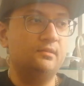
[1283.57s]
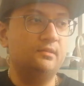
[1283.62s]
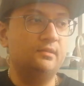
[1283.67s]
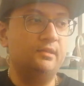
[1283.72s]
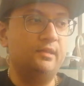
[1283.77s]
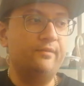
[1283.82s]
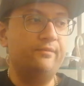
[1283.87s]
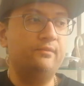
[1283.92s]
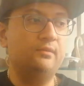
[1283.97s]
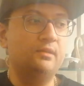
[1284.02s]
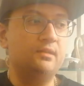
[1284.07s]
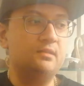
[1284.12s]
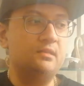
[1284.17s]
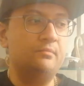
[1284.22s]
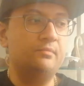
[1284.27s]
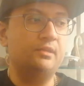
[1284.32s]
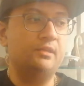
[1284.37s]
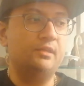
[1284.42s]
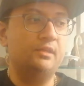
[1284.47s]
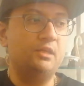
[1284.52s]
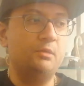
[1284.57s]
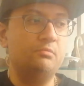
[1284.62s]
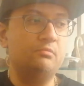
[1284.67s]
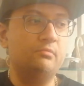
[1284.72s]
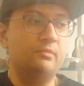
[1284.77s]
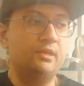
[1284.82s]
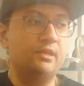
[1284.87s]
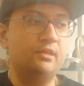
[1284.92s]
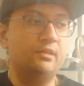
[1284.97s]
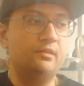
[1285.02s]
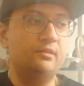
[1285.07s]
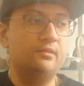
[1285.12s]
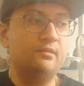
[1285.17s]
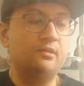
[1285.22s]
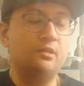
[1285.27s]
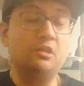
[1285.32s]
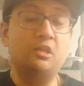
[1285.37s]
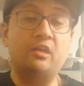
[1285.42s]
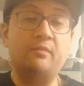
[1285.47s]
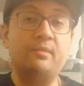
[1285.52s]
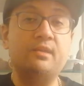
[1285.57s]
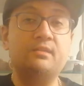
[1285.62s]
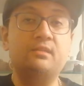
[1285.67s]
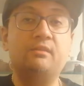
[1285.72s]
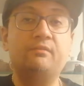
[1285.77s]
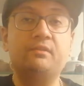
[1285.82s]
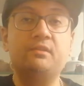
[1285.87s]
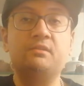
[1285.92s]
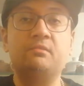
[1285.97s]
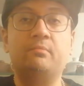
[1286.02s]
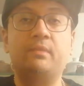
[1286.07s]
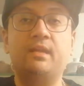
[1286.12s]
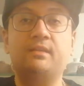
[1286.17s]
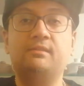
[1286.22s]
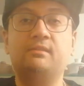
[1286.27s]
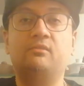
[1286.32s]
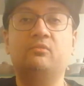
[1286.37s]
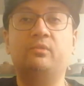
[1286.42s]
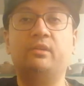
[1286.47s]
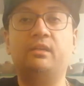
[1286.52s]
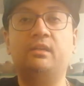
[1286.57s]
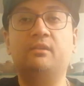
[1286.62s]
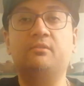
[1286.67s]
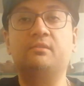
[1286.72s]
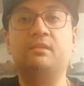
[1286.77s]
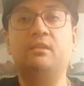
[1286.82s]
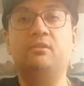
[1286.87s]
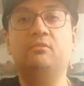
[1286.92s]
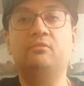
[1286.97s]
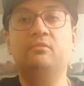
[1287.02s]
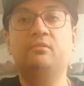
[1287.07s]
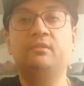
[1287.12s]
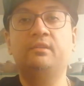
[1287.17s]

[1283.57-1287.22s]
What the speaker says: Definitely something to keep in mind. A lot of my stuff is in bags at the warehouse now.